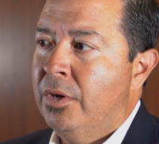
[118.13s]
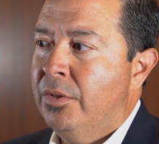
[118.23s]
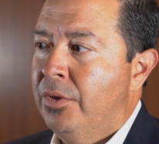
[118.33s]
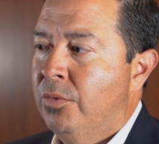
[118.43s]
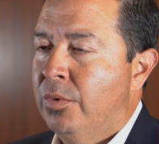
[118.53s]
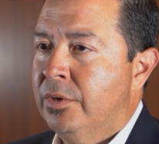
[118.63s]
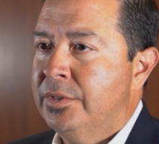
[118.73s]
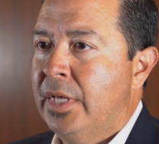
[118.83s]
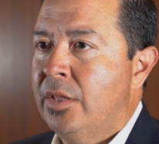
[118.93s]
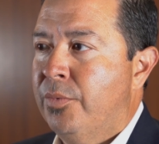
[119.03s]
Although we're
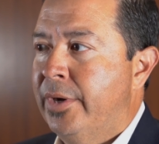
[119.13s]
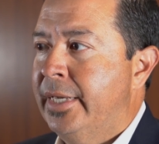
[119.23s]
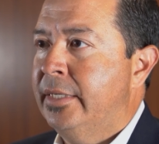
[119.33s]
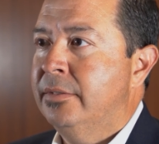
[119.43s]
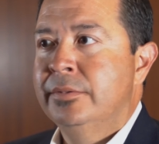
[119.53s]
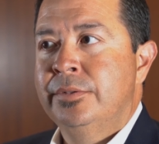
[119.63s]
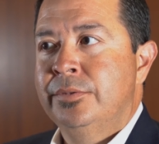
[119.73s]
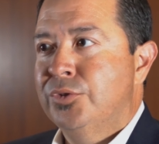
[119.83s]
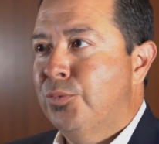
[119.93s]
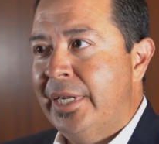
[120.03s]
celebrating
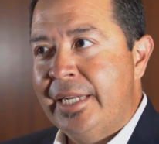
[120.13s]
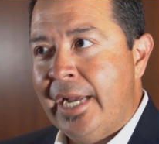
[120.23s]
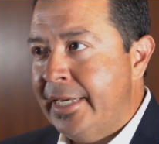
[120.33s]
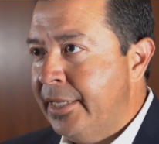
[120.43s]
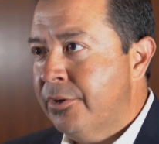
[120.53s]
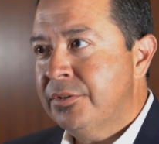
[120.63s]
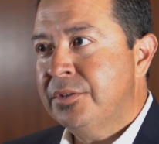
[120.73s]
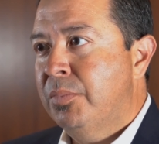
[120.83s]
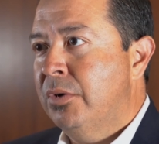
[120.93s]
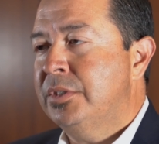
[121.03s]
29
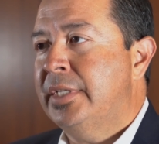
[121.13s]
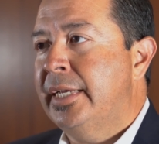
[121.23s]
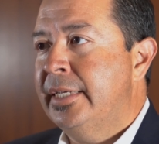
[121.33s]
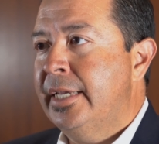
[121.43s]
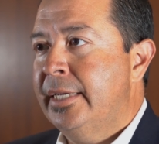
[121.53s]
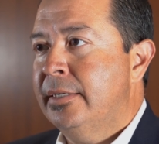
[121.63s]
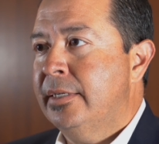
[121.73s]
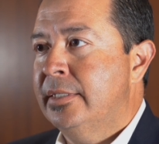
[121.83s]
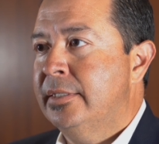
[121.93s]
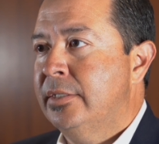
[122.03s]
years post-ADA,
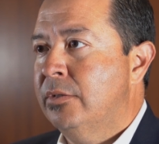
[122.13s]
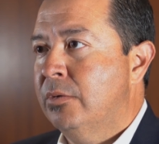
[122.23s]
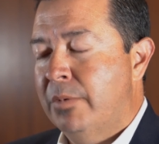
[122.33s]
it's still a